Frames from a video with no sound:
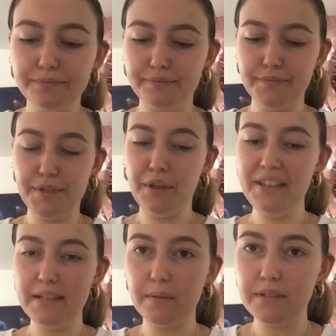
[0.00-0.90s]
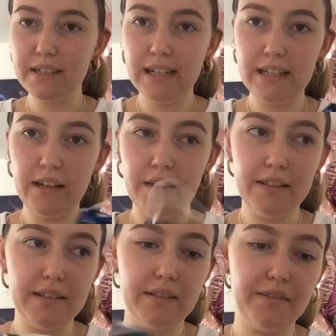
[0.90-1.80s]
So these ones are nearly done. These
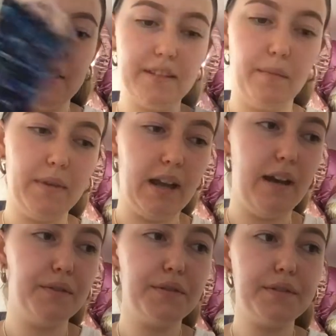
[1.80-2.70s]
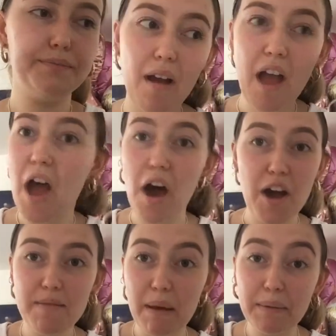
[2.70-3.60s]
are for someone else. I
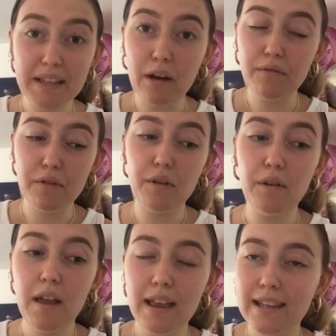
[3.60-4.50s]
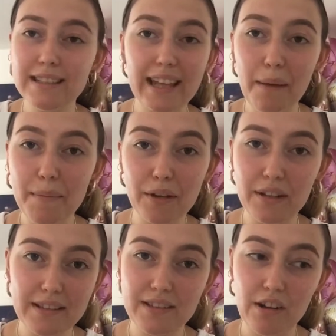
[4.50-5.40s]
hope that was helpful. DM me on
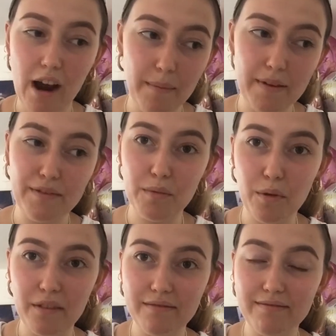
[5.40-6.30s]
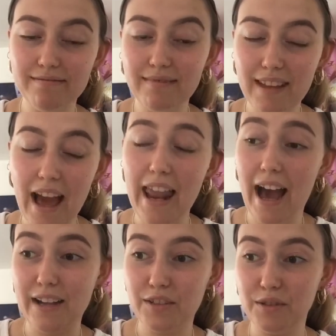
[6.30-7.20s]
Instagram if you want an
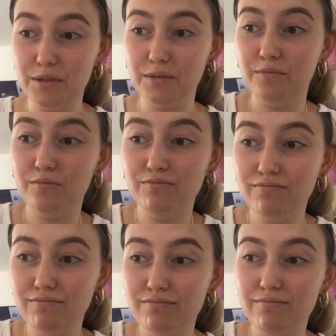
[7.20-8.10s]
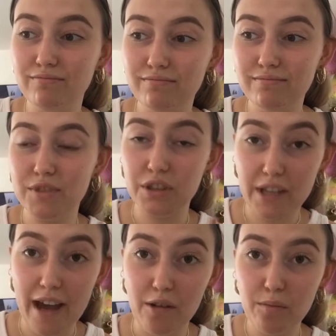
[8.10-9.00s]
actual good
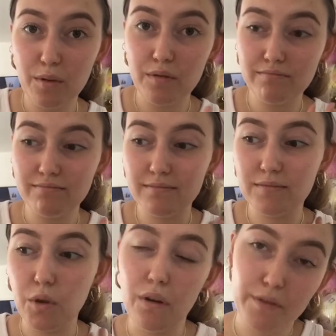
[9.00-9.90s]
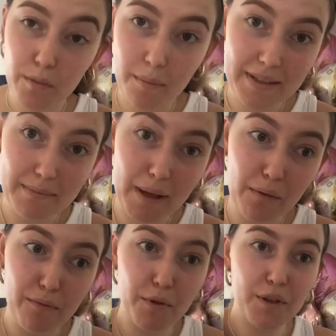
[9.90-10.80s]
help, or if you want me to make one
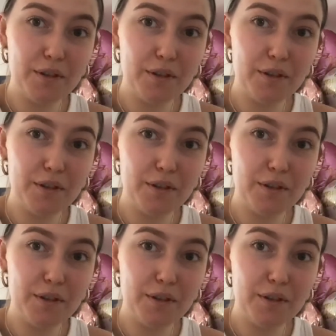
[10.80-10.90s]
for you.